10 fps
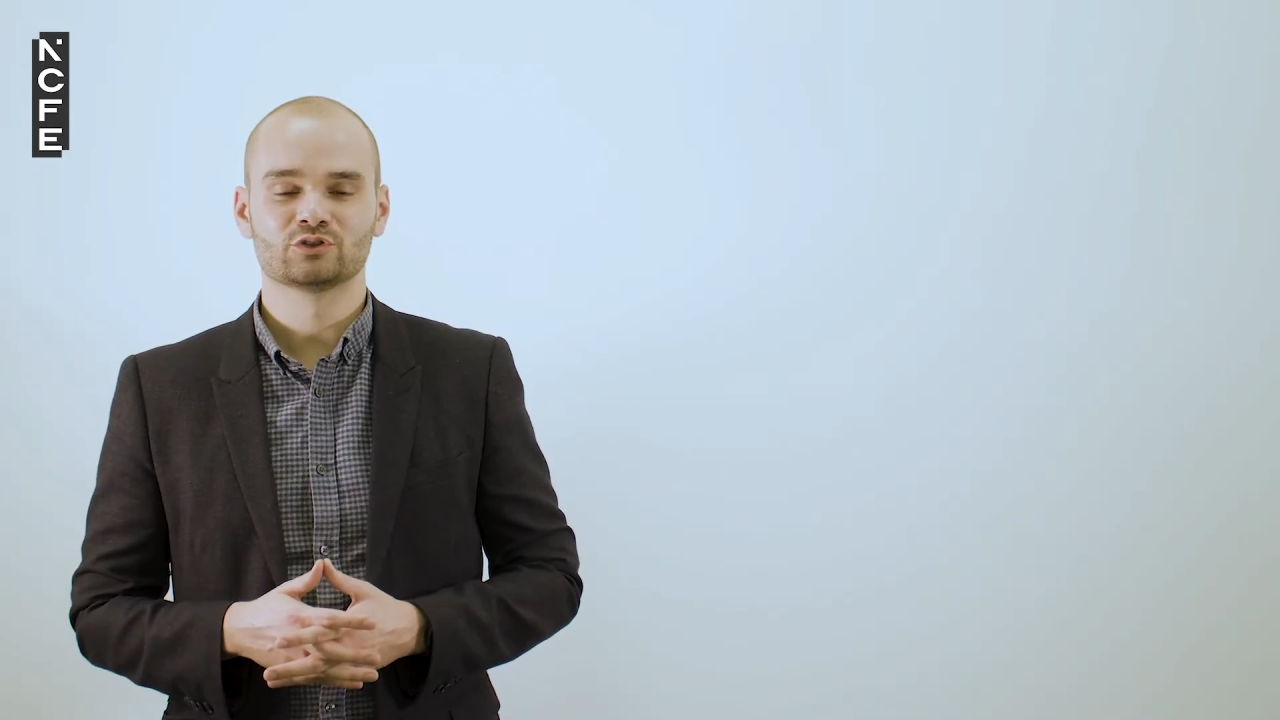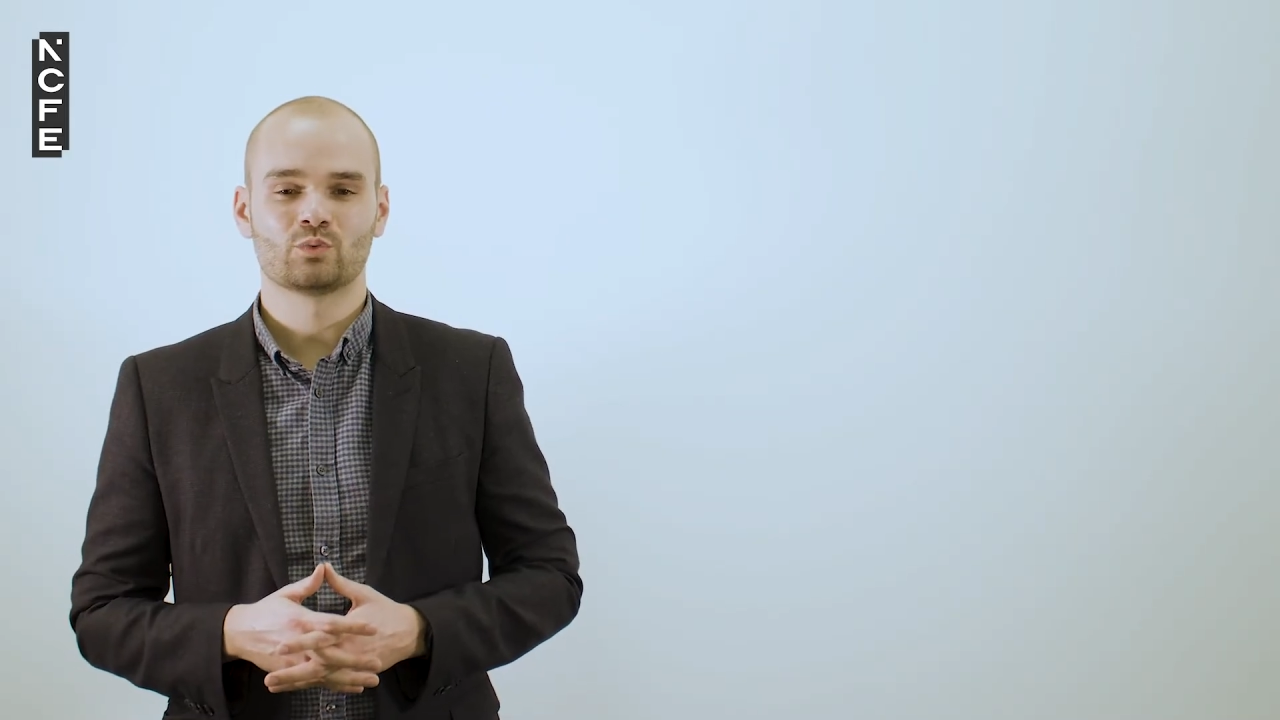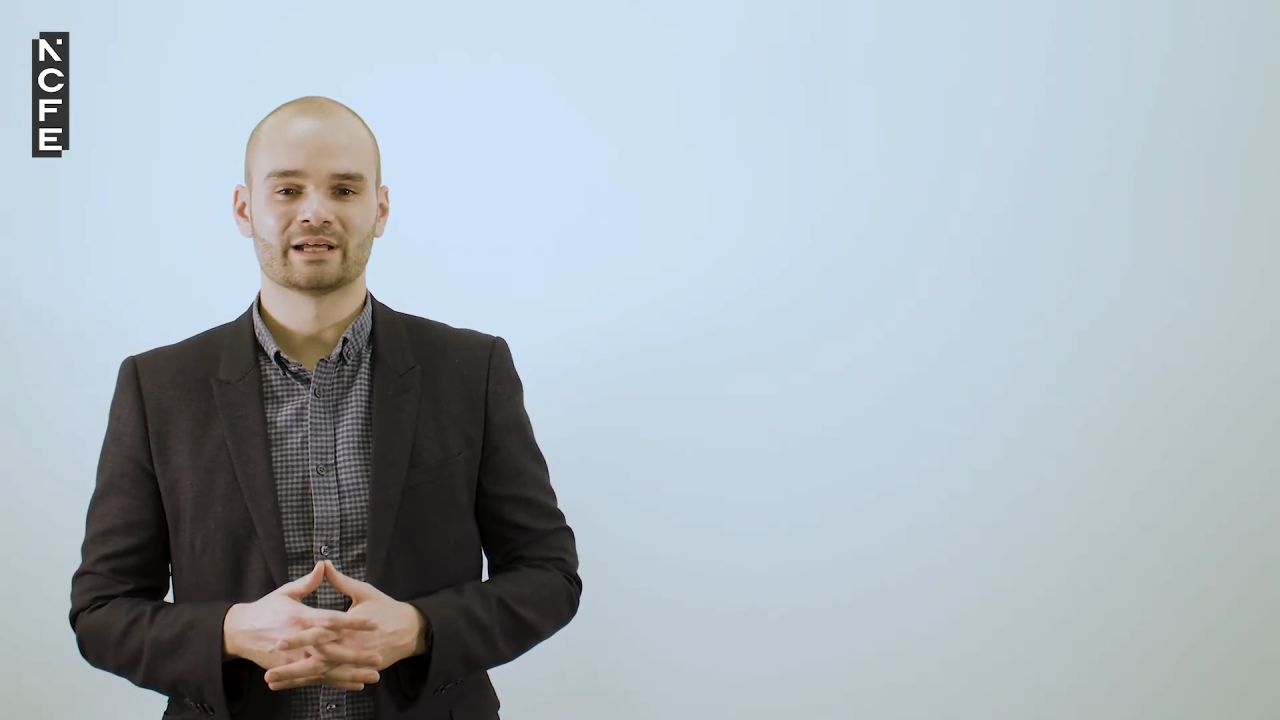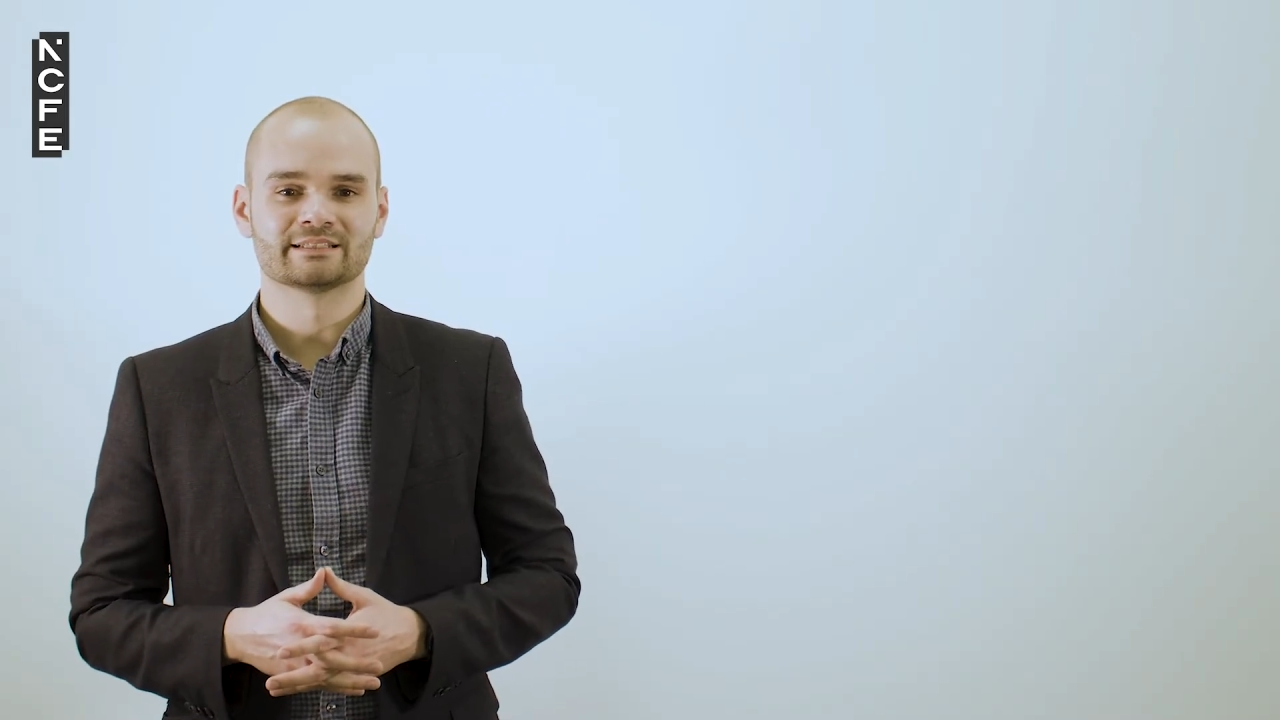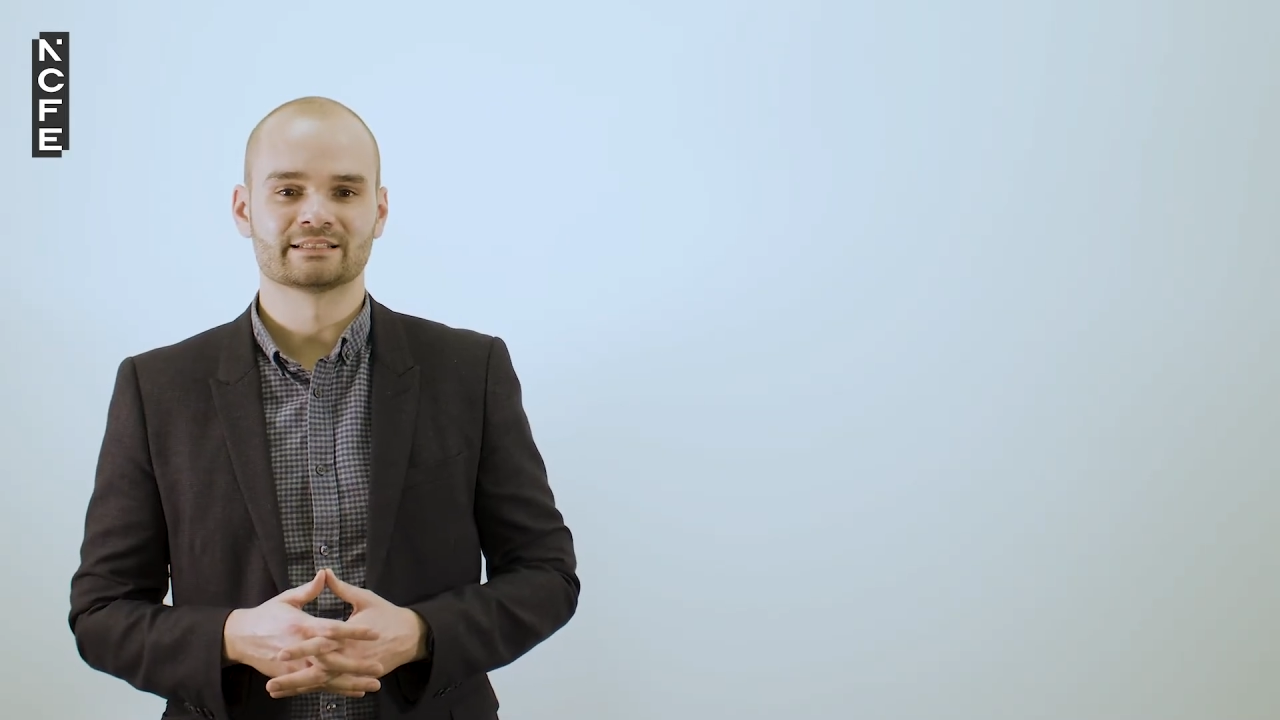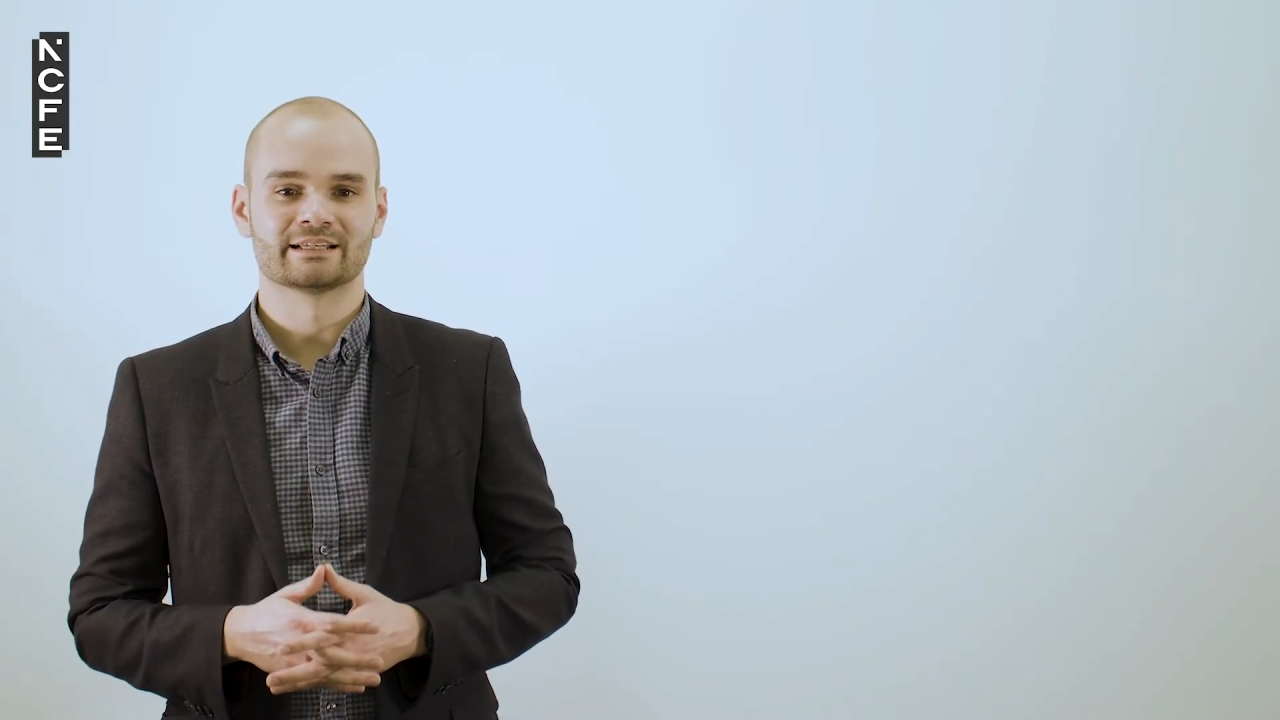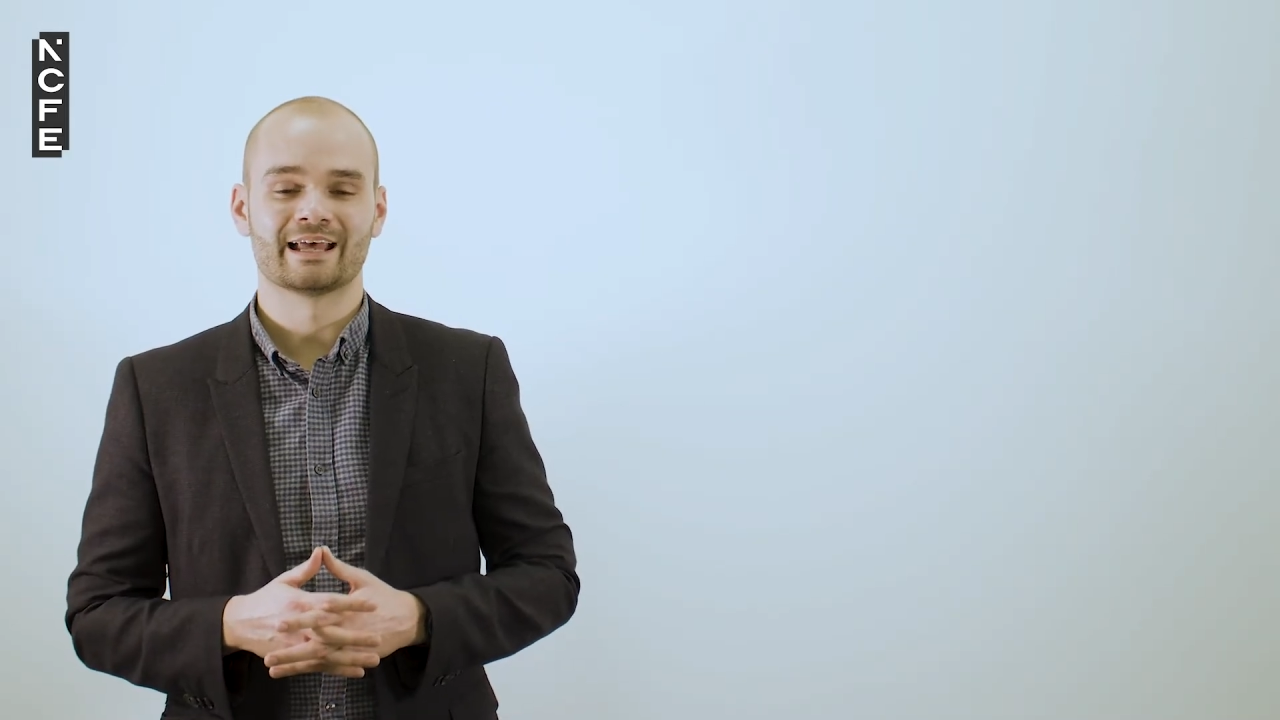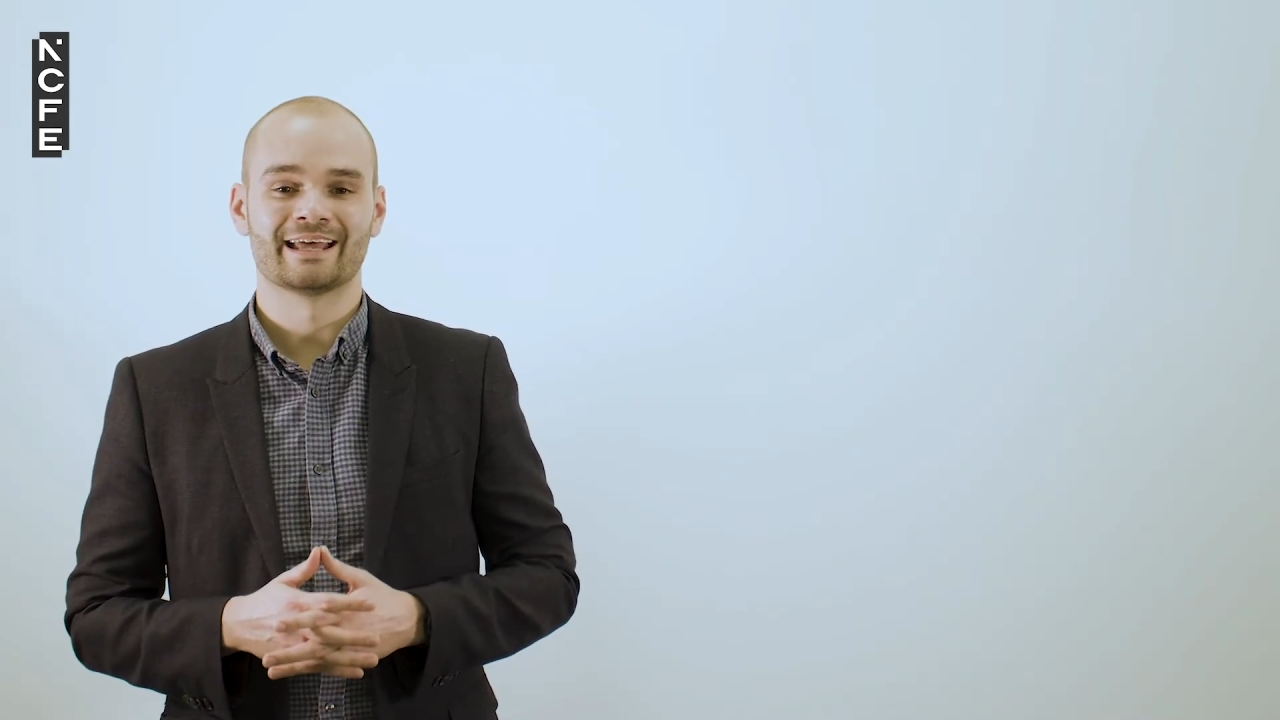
to answer